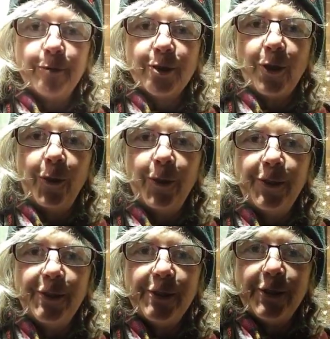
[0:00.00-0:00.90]

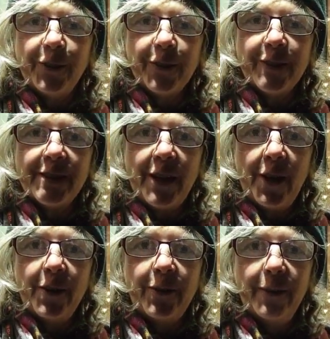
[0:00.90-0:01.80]
Scotland? You've got
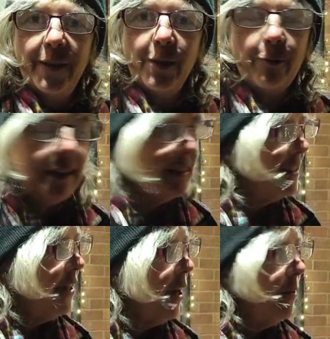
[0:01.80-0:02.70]
snow. We had
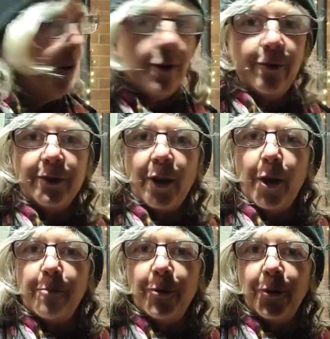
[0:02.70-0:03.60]
snow over
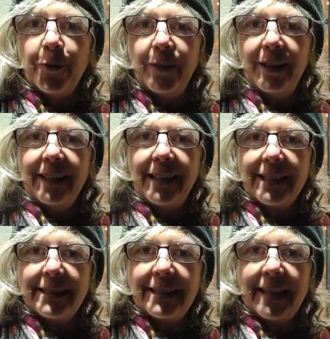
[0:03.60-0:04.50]
Dartmoor
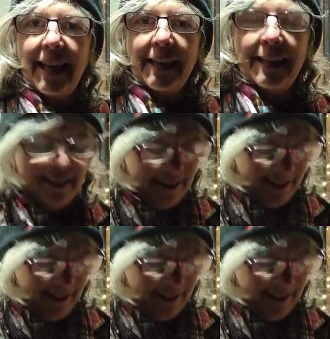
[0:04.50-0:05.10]
yesterday.